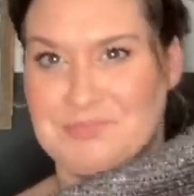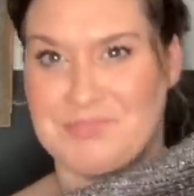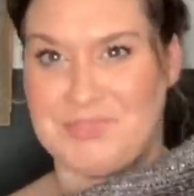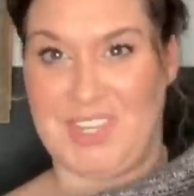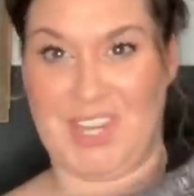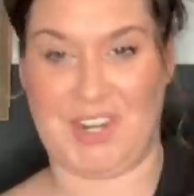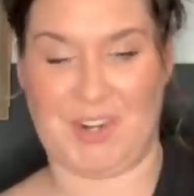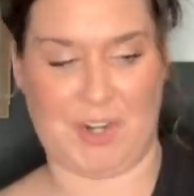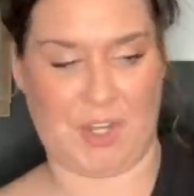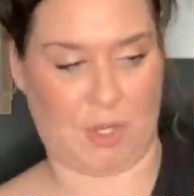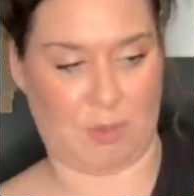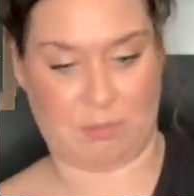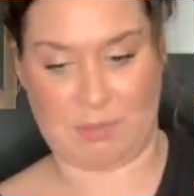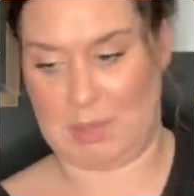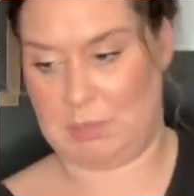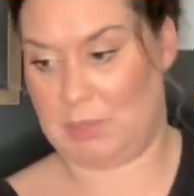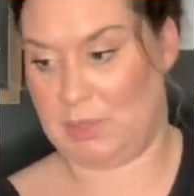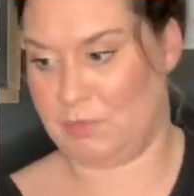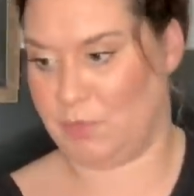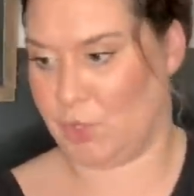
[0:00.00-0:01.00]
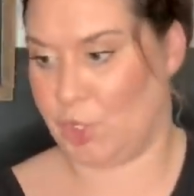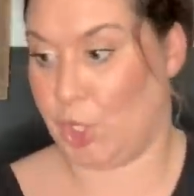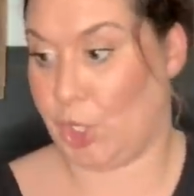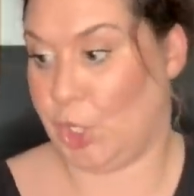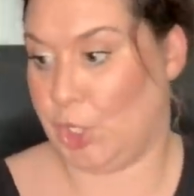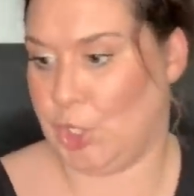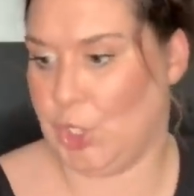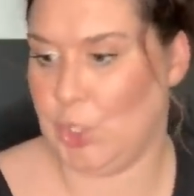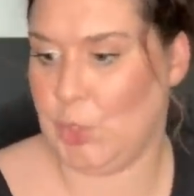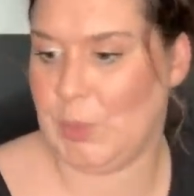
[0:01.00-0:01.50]
I don't know. Maybe for
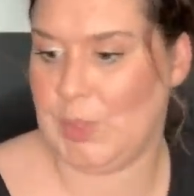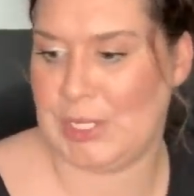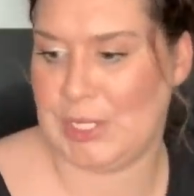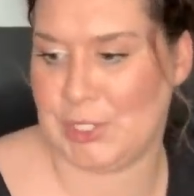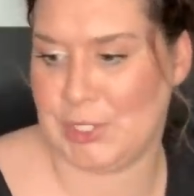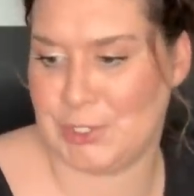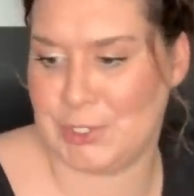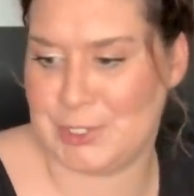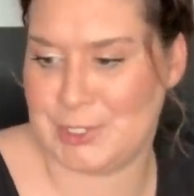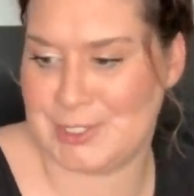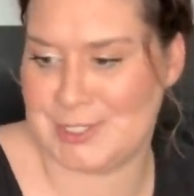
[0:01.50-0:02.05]
New Year's.